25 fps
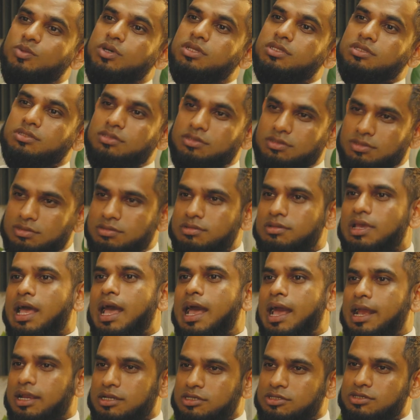what's
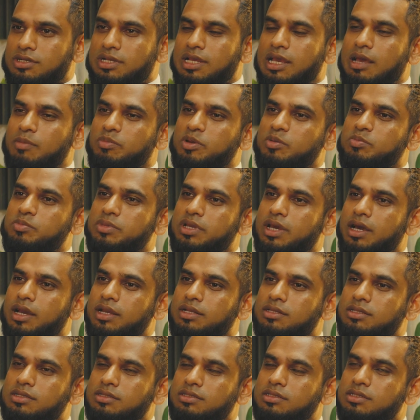actually happened
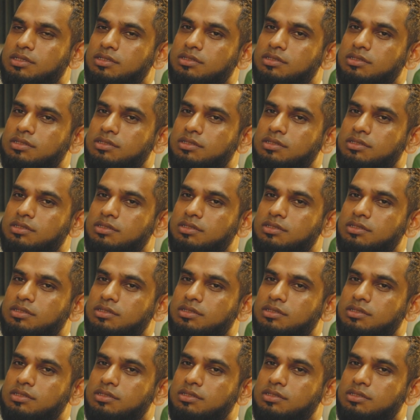behind the